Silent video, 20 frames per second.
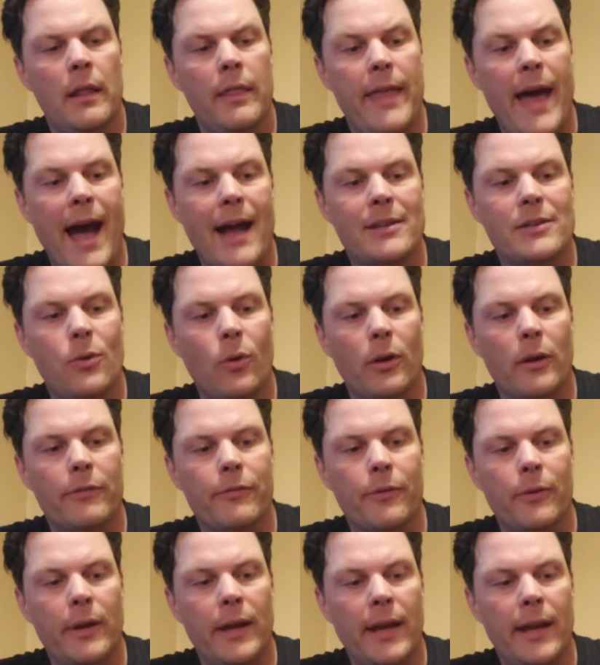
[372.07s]
That tore
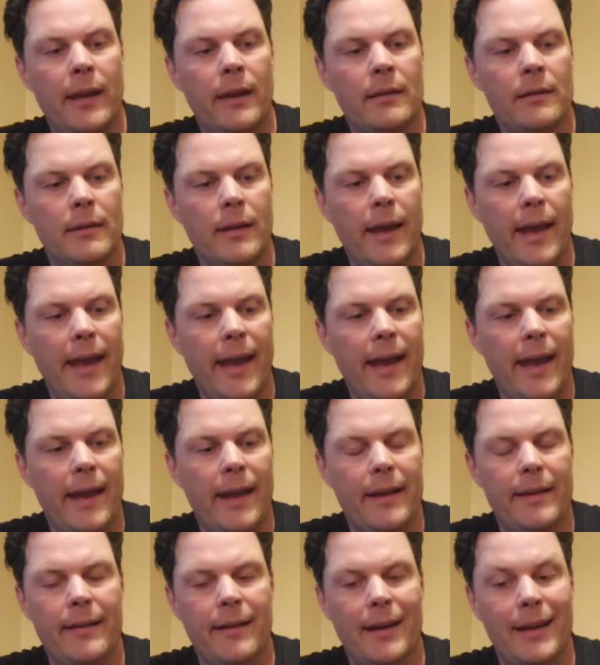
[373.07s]
free.
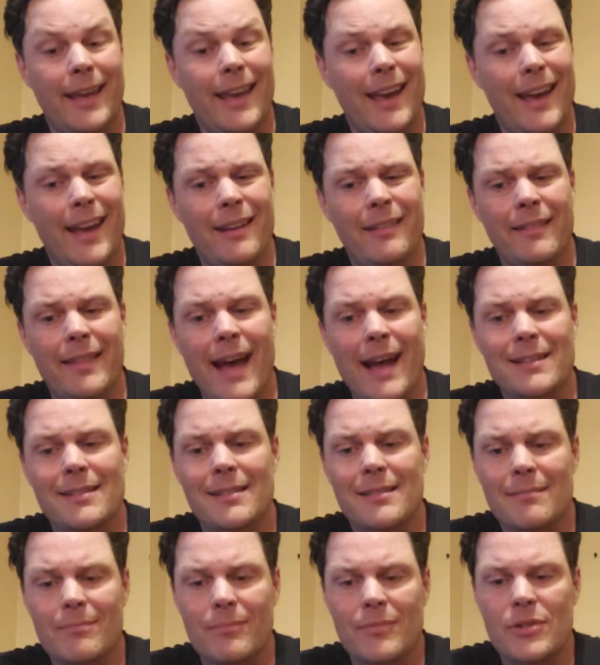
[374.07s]
And again,
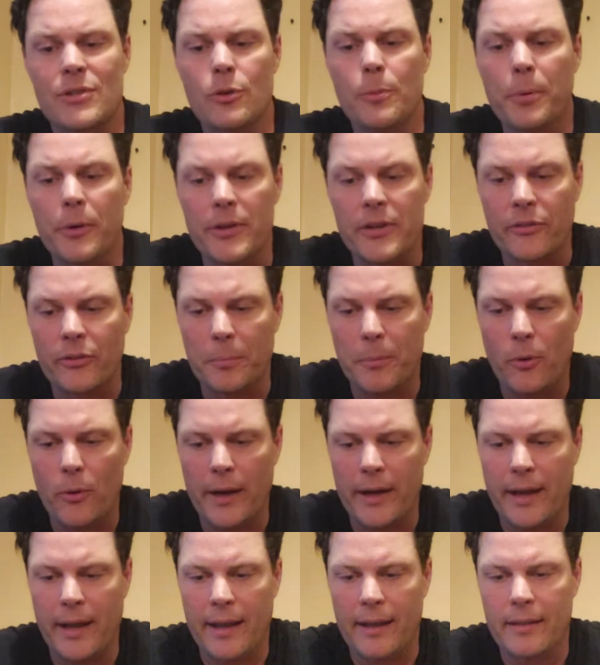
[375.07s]
that's super
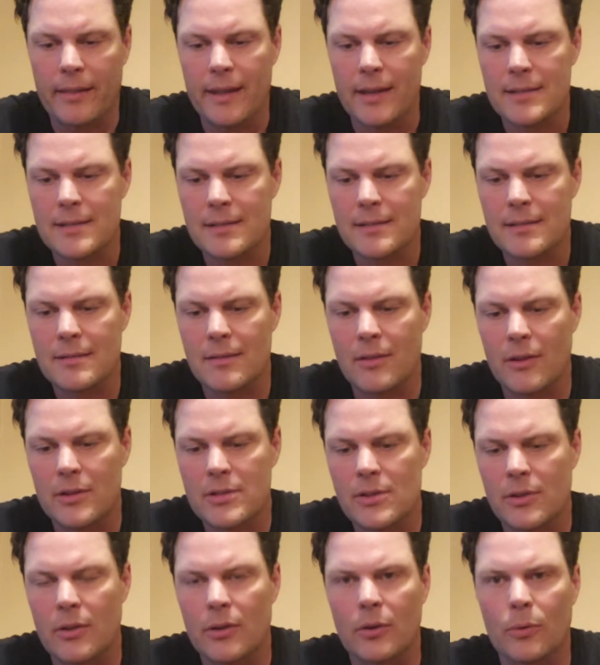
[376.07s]
disappointing. This
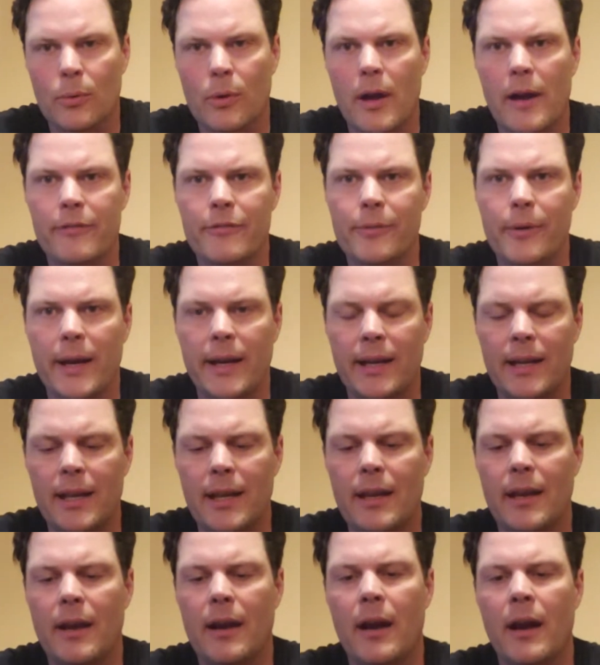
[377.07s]
looks a little rough right
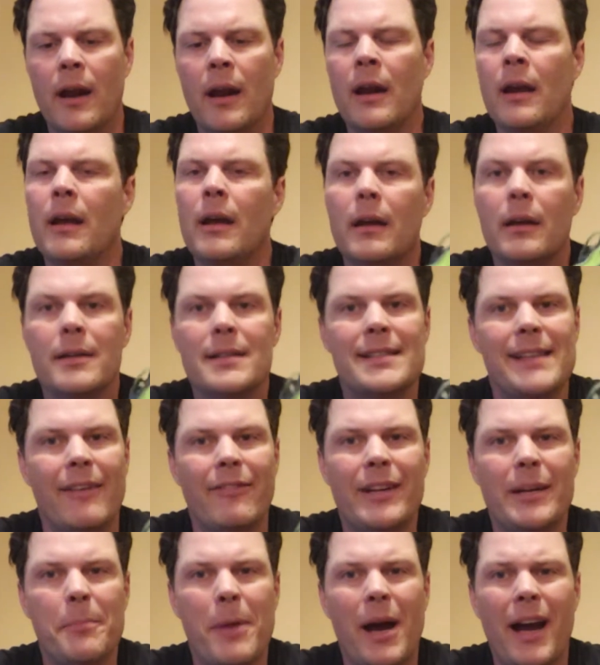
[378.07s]
here.
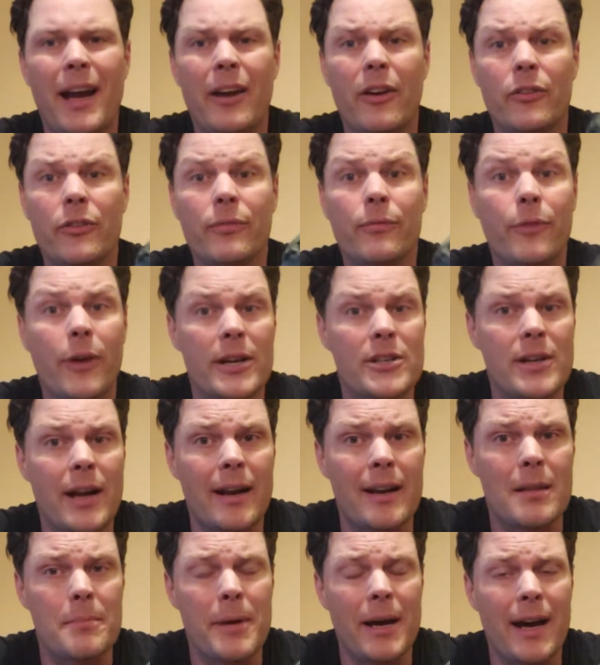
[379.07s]
70 miles fresh
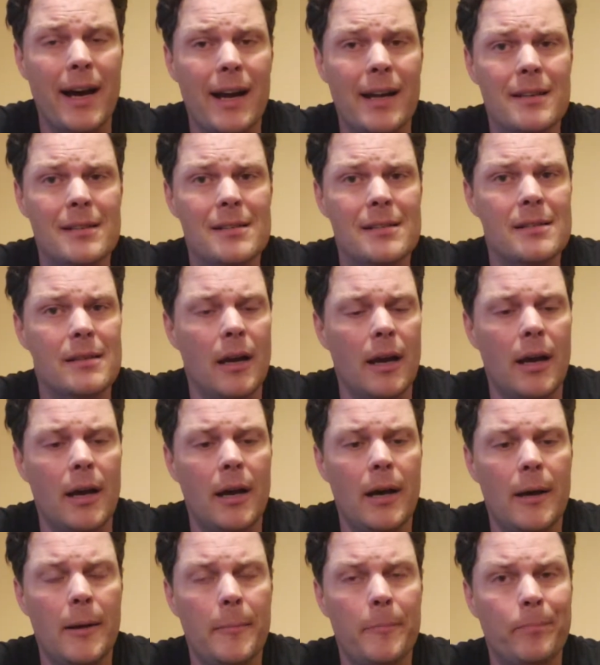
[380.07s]
out of the box.
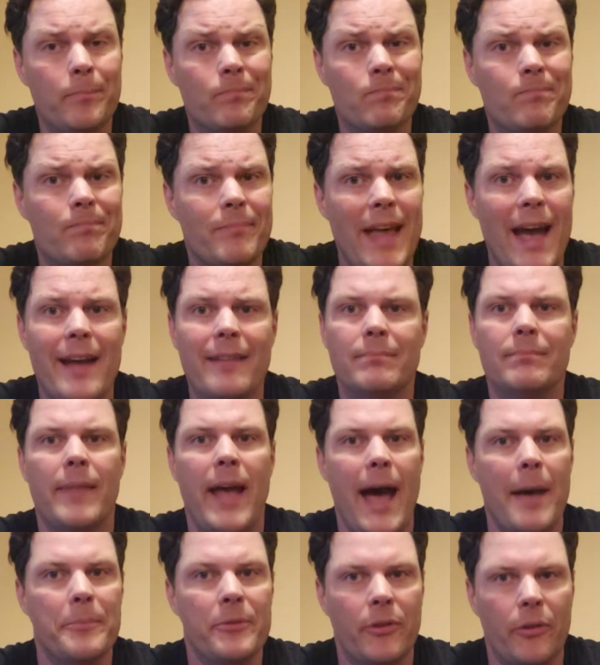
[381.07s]
That
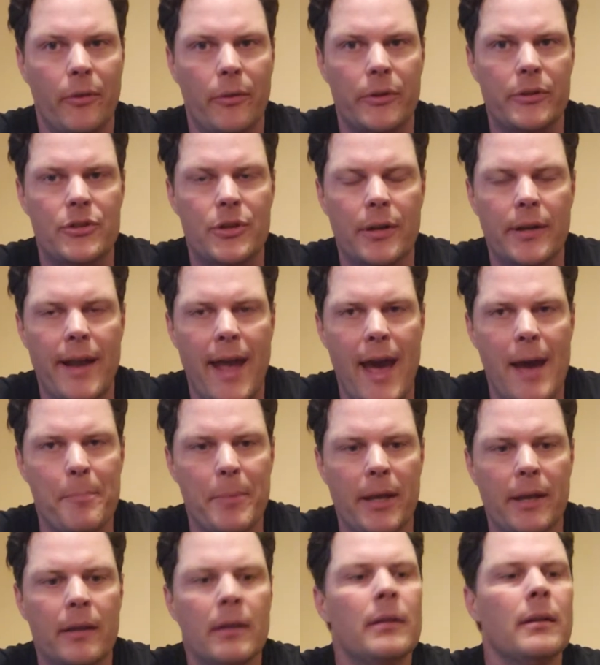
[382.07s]
absolutely shouldn't
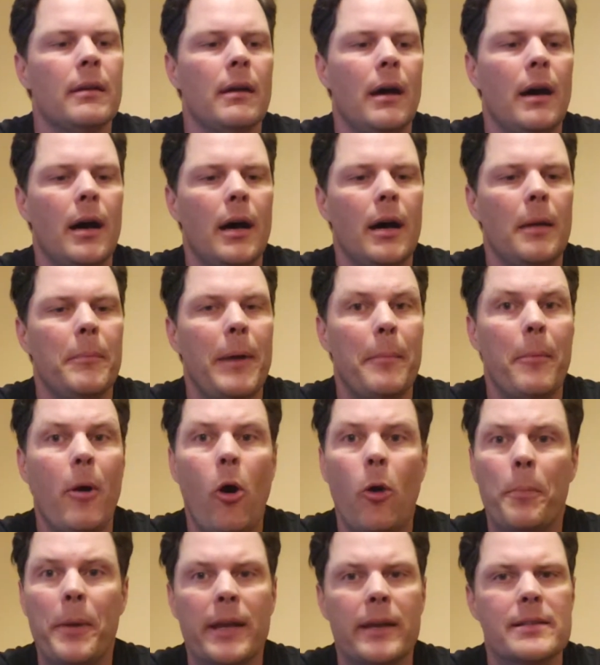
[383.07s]
happen. I'm
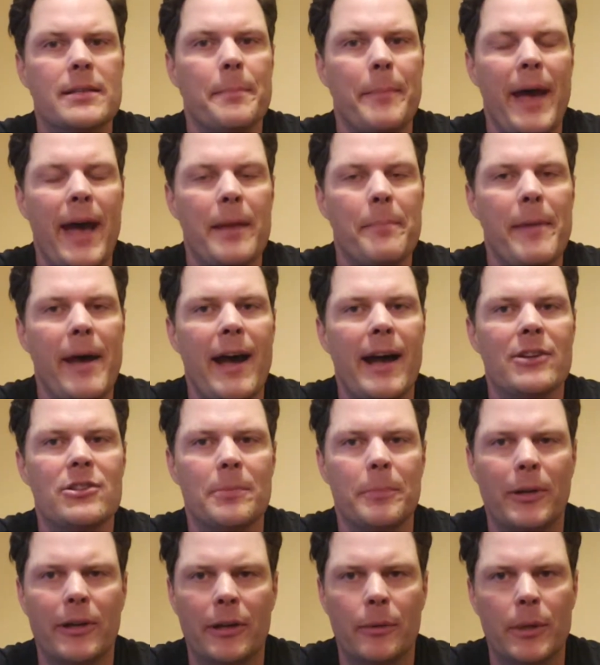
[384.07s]
hoping it's a bad batch.
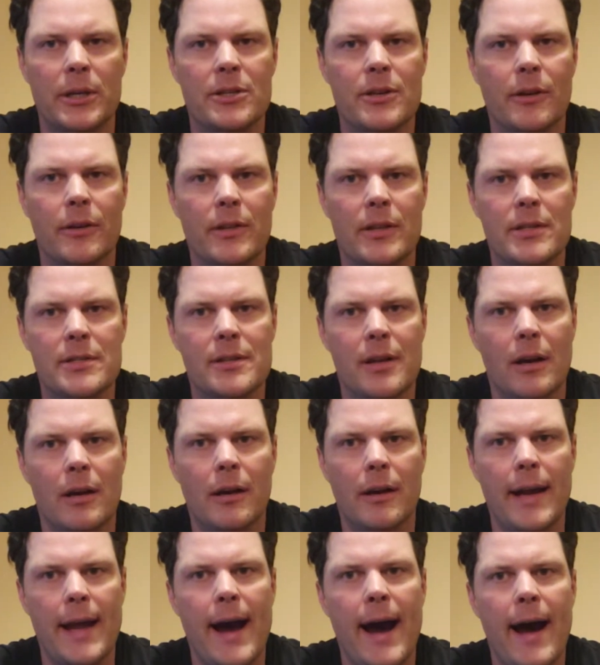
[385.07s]
I'm going to return these to
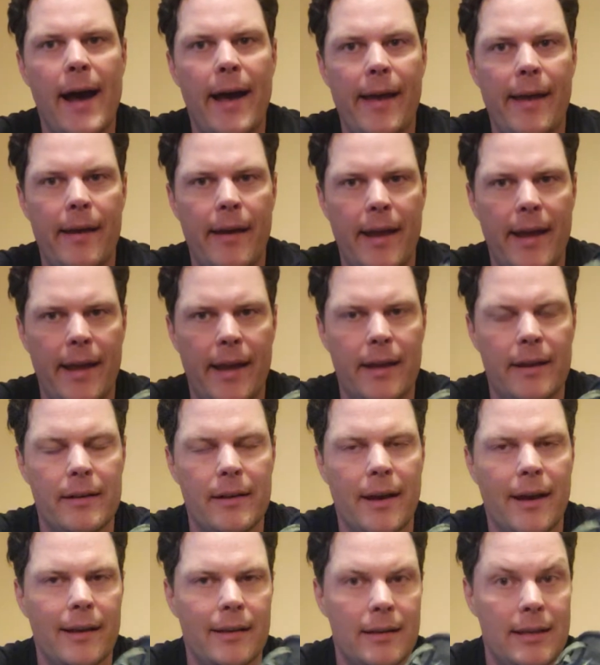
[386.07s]
REI
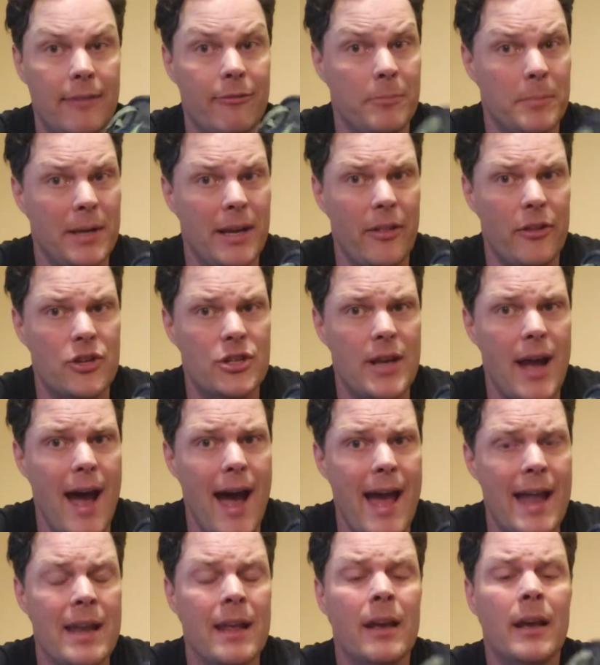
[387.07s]
and give them another
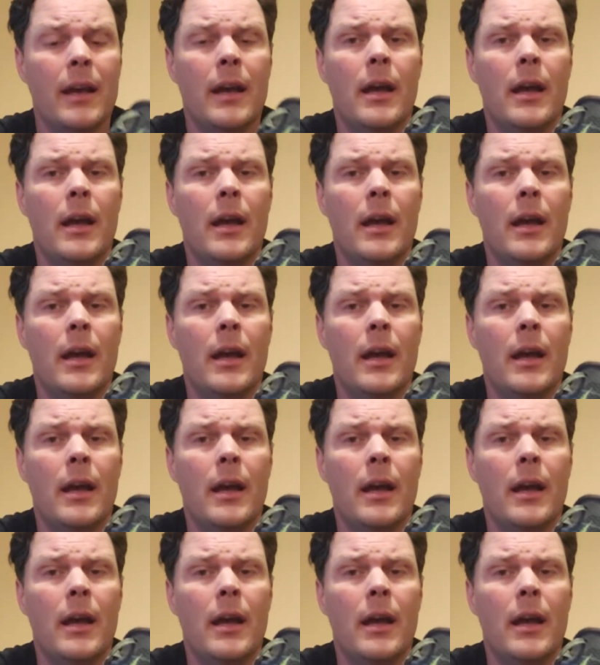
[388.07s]
shot,